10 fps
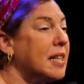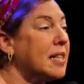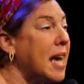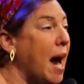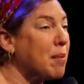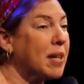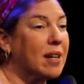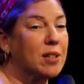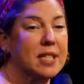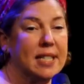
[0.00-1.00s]
the
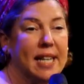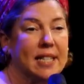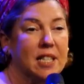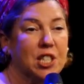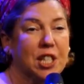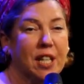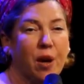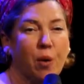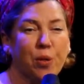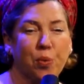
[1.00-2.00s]
tabernacle stands in
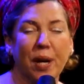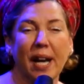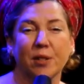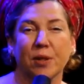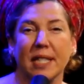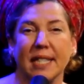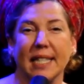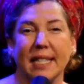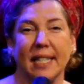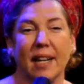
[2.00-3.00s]
Shiloh.
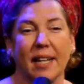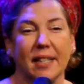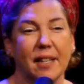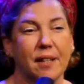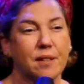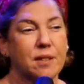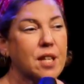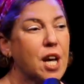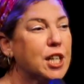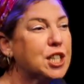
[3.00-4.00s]
369 years,
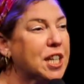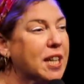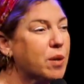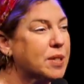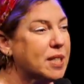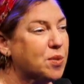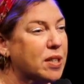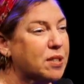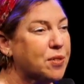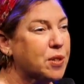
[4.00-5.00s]
Shiloh is
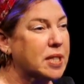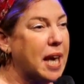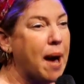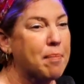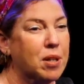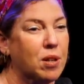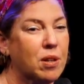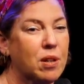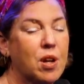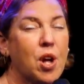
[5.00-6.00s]
Israel's first capital.
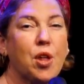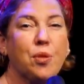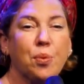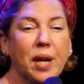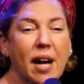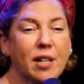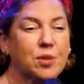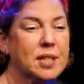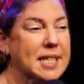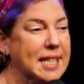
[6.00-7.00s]

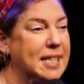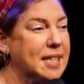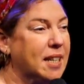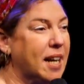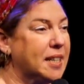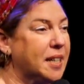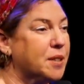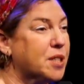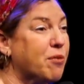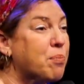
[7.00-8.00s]
369
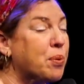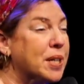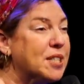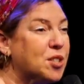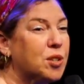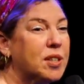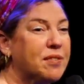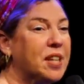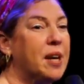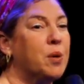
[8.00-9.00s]
years of priesthood,
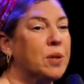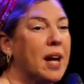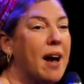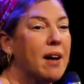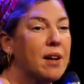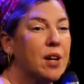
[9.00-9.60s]
of kehuna,